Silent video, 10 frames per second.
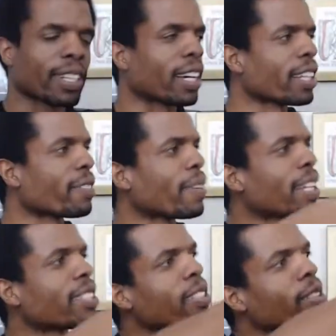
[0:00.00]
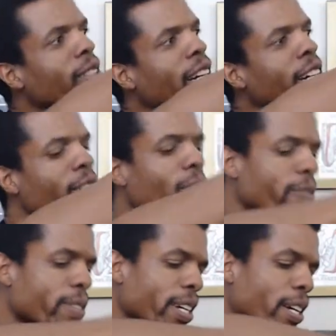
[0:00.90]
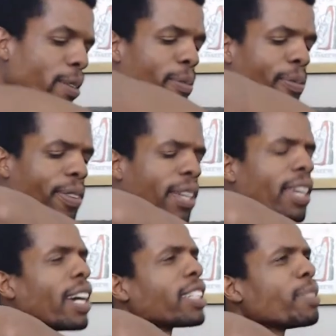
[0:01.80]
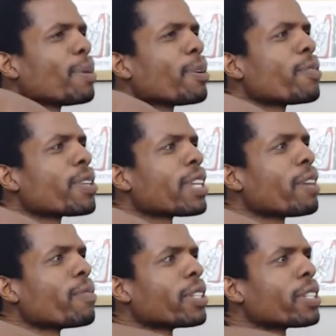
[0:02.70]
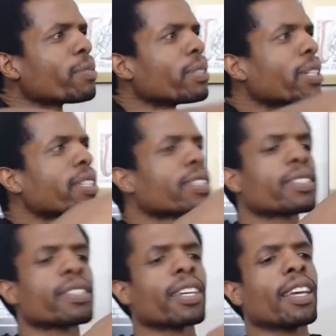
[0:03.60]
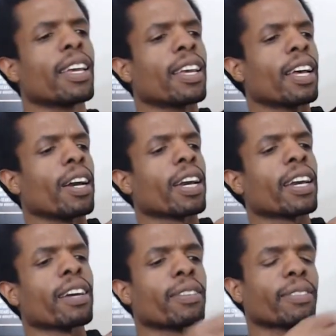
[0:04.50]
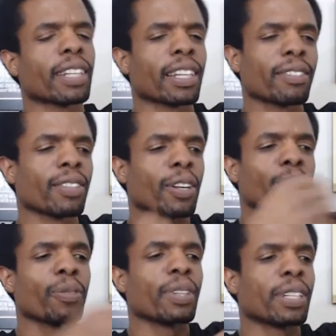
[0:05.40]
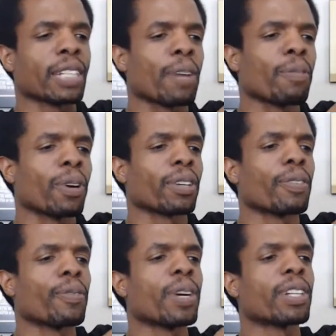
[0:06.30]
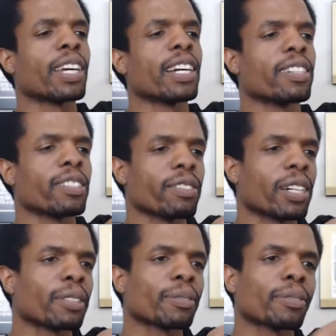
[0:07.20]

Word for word: I got the fancy little lanyard over there. Actually, maybe I'll wear that one this week because I have, I, you know, at work, I wear lanyards, right?